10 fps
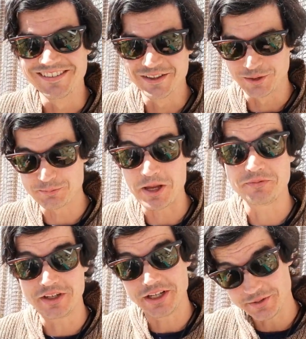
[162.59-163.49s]
And all the
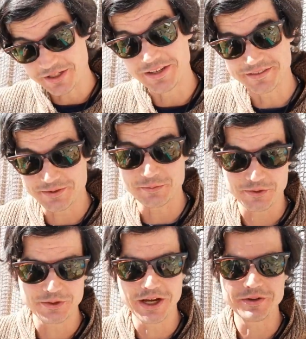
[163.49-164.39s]
best videos, I took
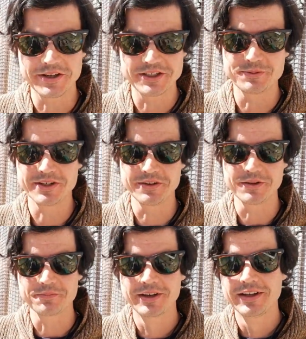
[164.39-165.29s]
it down 90% of
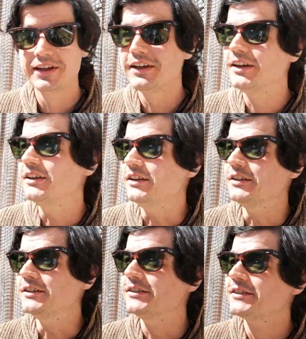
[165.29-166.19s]

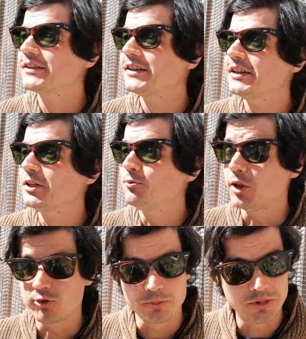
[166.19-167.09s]
them.
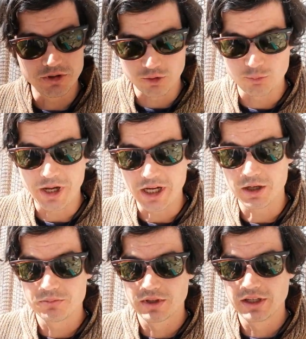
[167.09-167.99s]
But they're all back
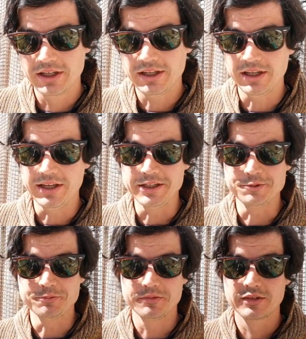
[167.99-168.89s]
up.
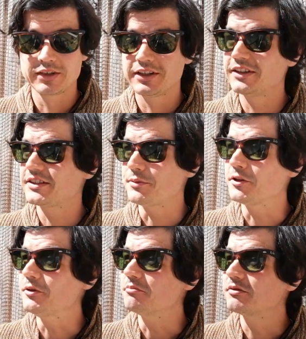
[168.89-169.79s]
Some
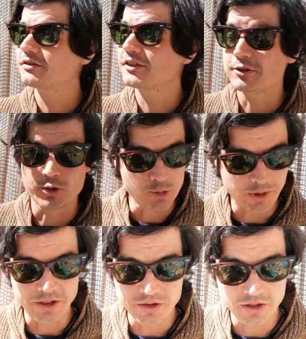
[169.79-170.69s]
of them are probably
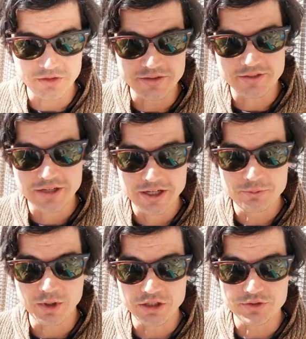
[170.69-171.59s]
better than others,
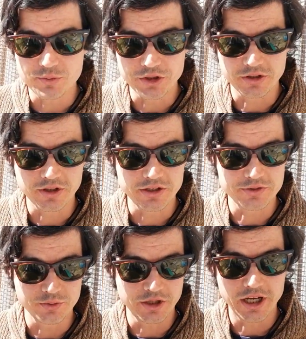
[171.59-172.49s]
but I just want
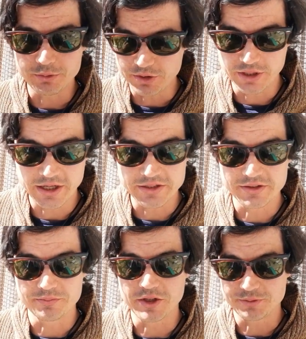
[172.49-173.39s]
to help you
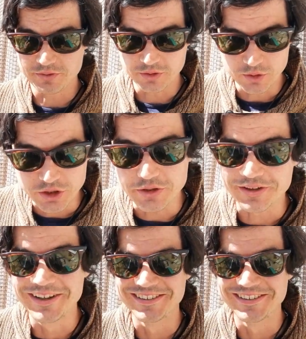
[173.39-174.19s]
guys. It makes me feel good.